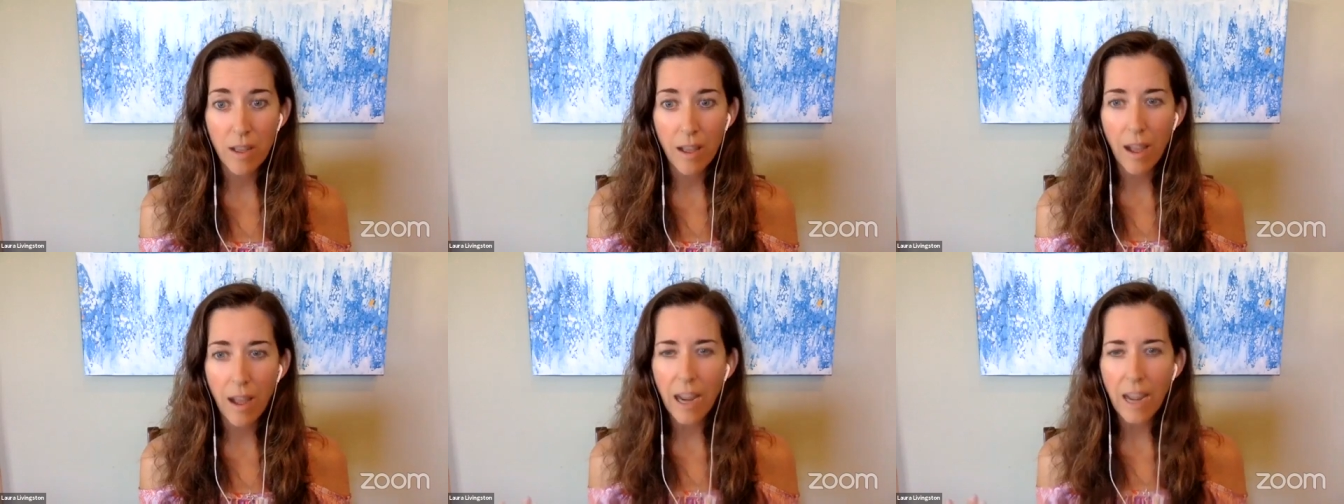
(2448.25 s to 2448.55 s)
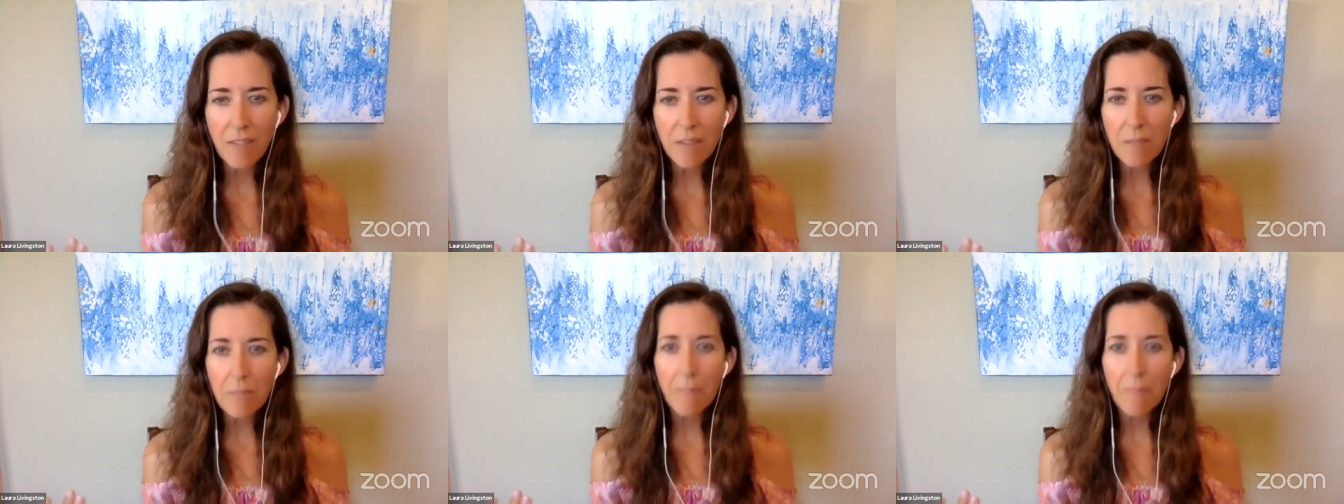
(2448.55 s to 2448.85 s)
I
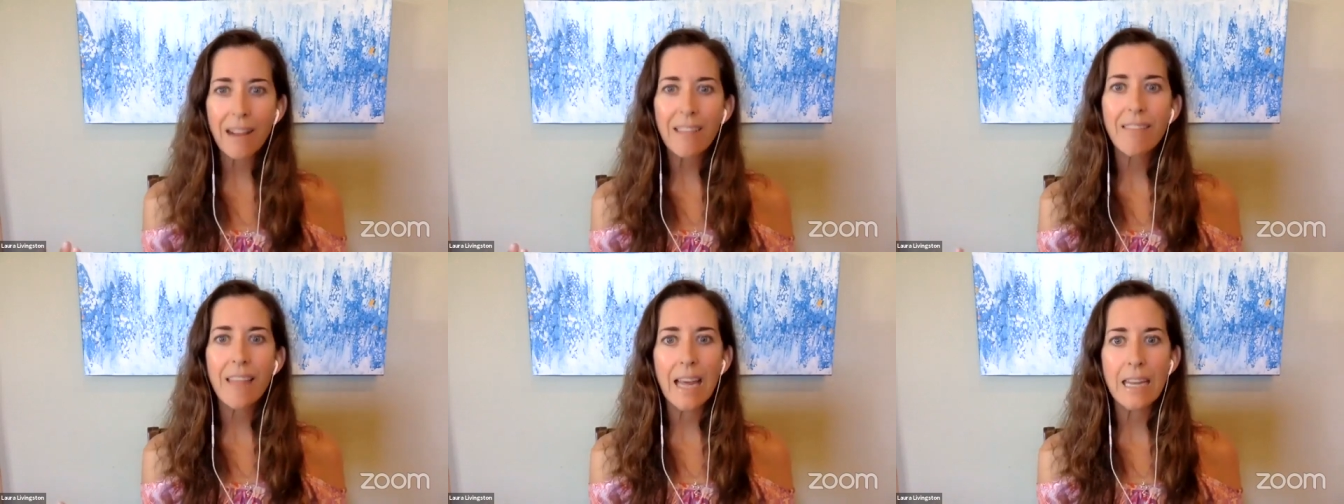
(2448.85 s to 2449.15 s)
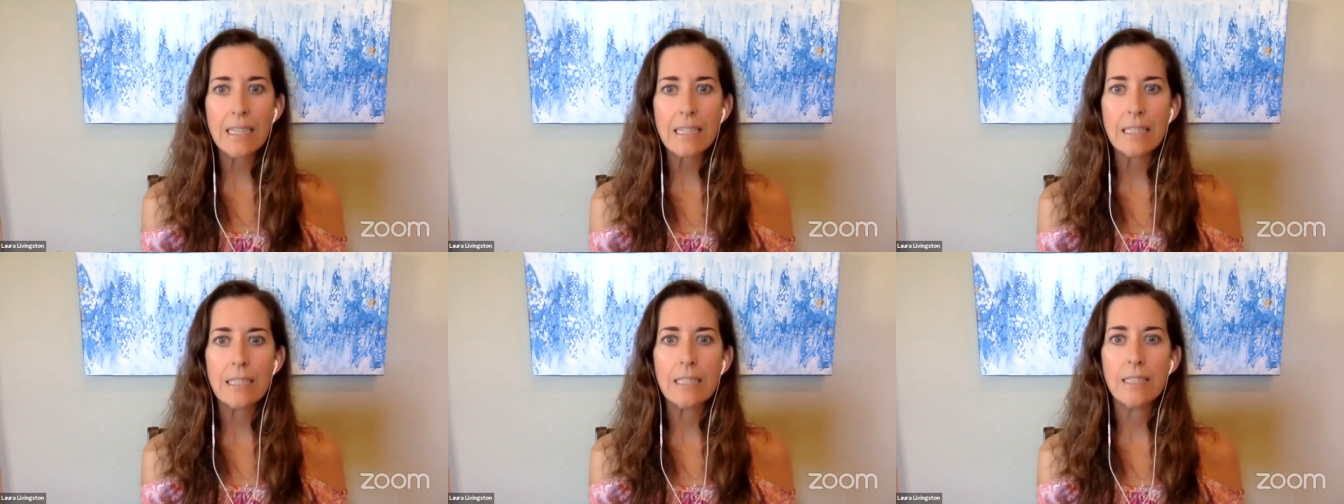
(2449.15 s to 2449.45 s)
haven't made
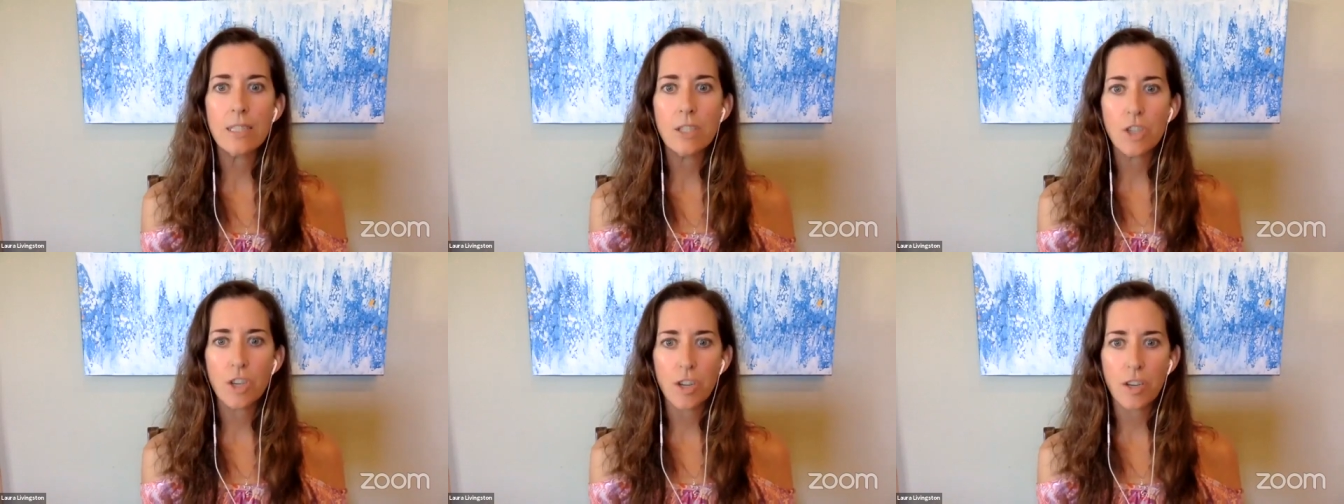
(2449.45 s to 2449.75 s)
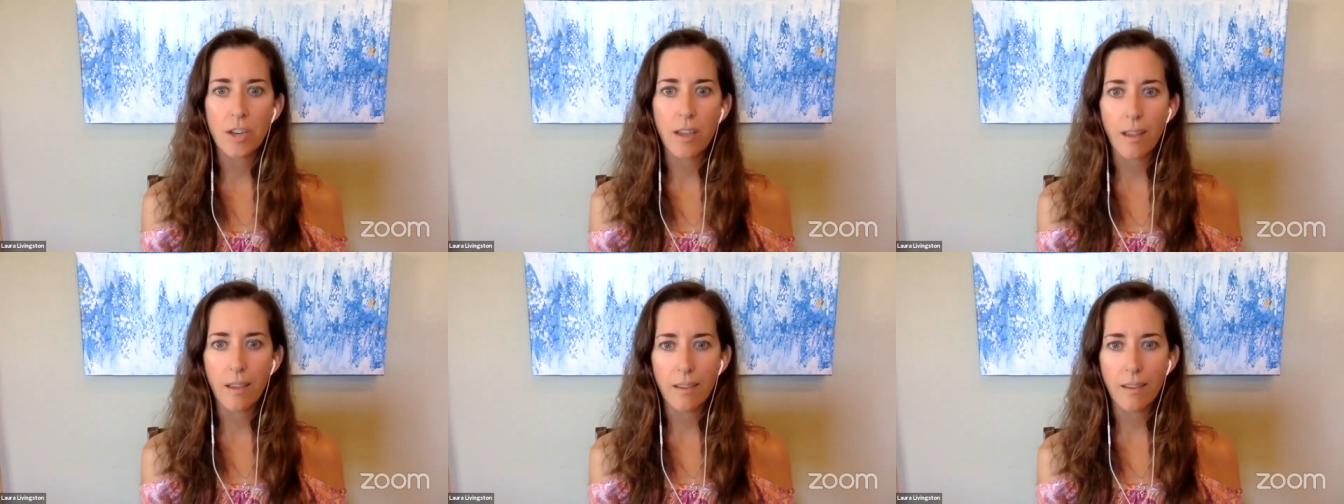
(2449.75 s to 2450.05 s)
that
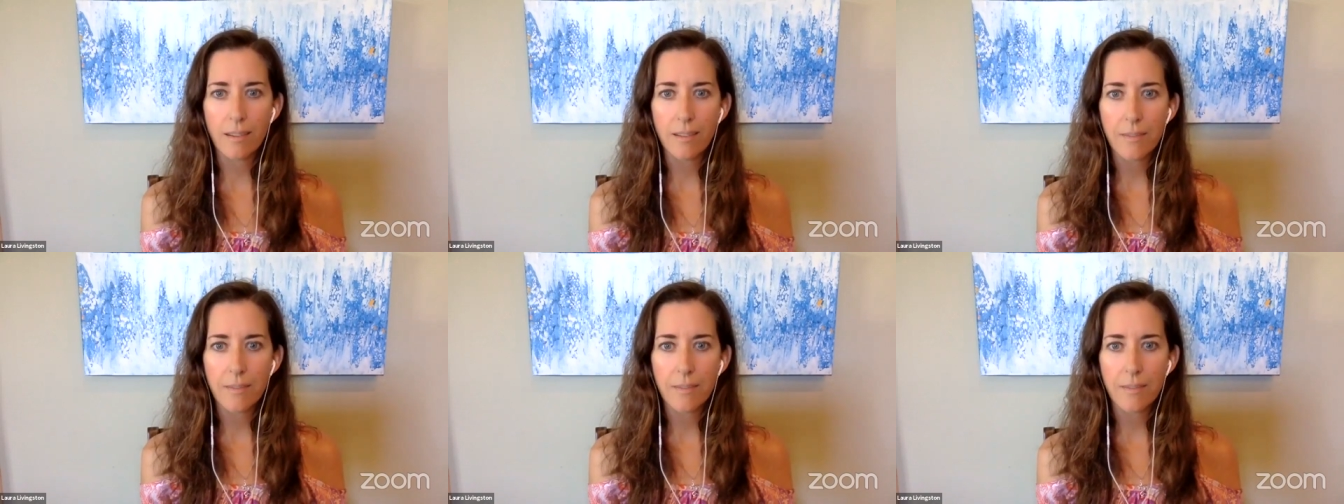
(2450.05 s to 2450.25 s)
decision yet.